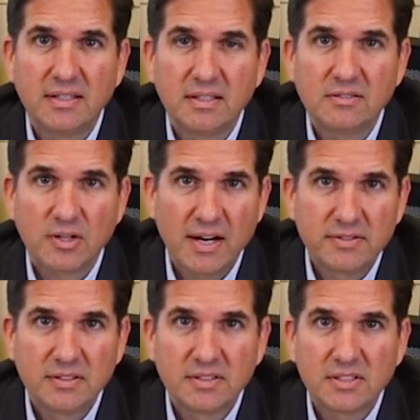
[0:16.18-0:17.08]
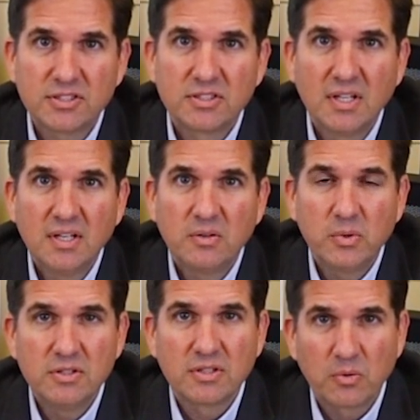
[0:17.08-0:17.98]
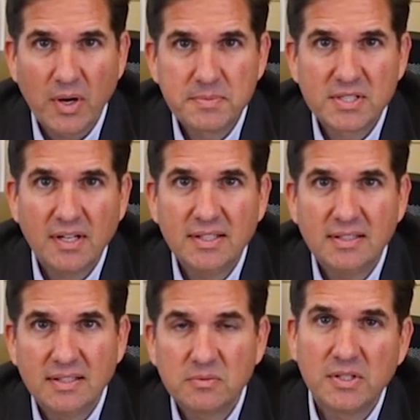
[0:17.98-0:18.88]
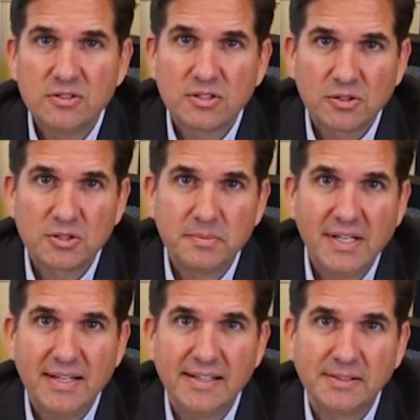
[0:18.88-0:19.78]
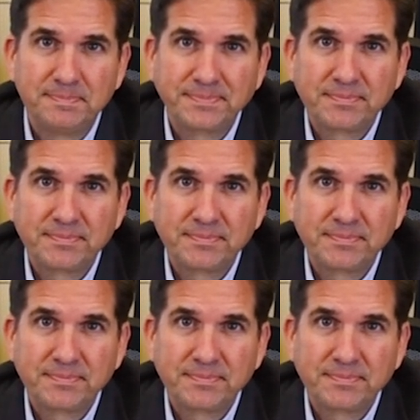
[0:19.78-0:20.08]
and travel alerts, we use our website and we use social media.